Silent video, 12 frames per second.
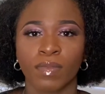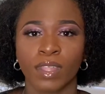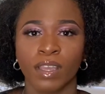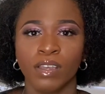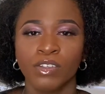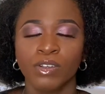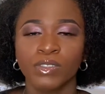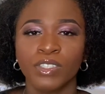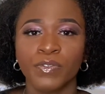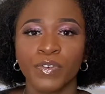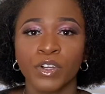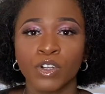you know,
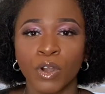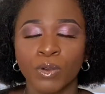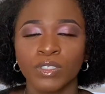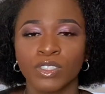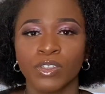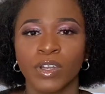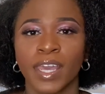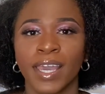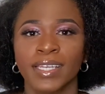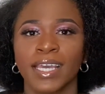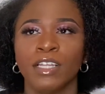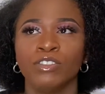different goals in your
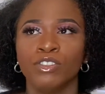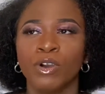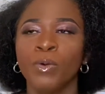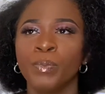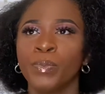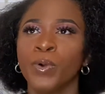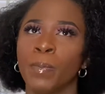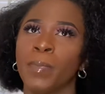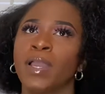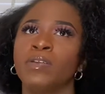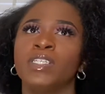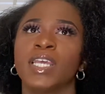head, and don't put
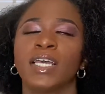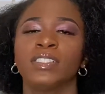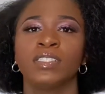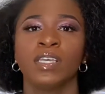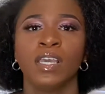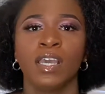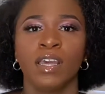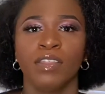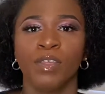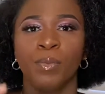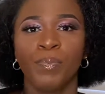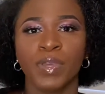marriage as
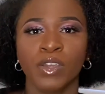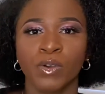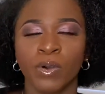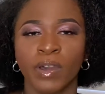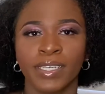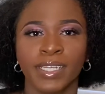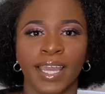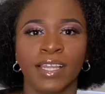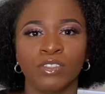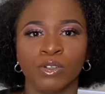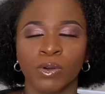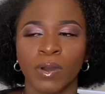the be all and
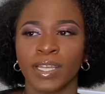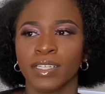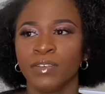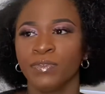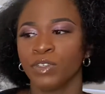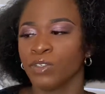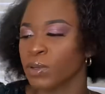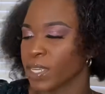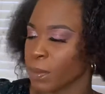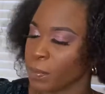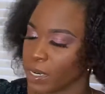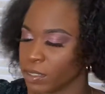end all, and if you don't
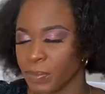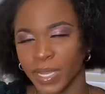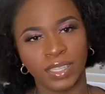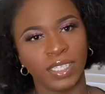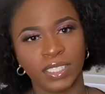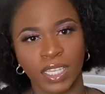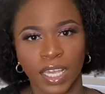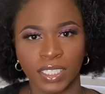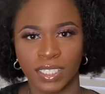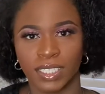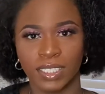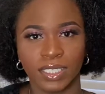get married by this age,
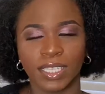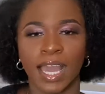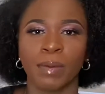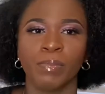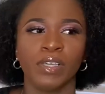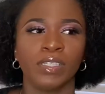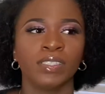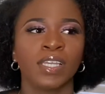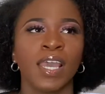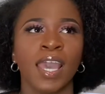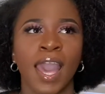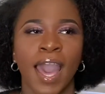then this happens.
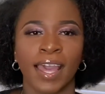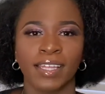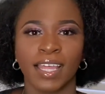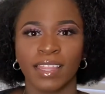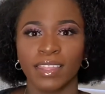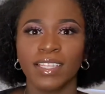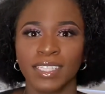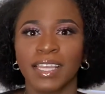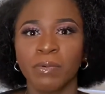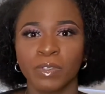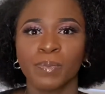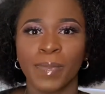And I think that
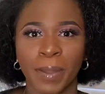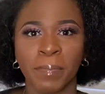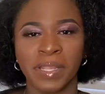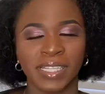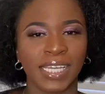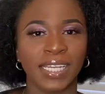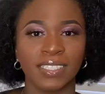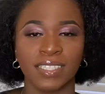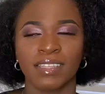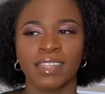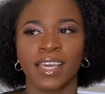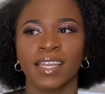was my
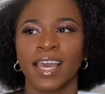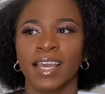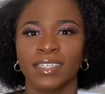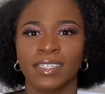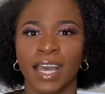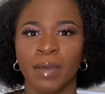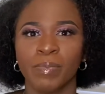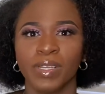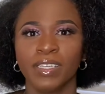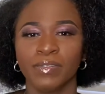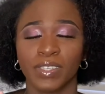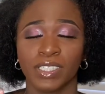mentality then, and I
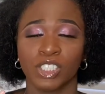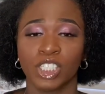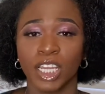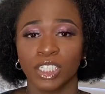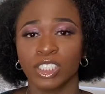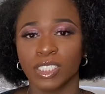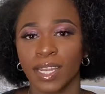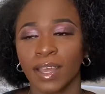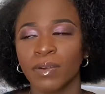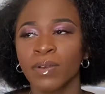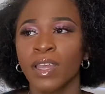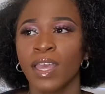believe it's changed now,